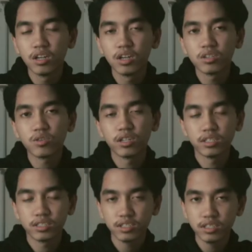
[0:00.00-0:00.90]

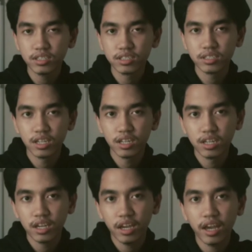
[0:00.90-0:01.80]
toiletries,
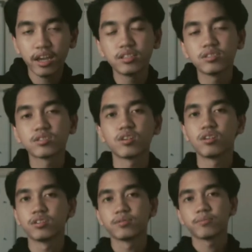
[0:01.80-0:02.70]
and so
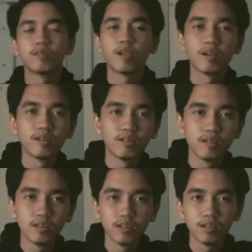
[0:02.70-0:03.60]
on.
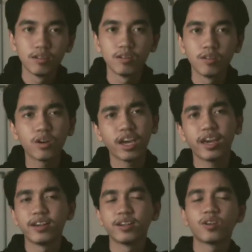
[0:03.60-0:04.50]

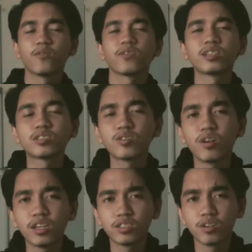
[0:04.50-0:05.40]
Okay, a convenience
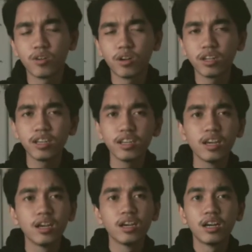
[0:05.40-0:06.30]
store is not only
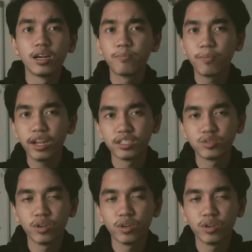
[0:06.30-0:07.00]
a place where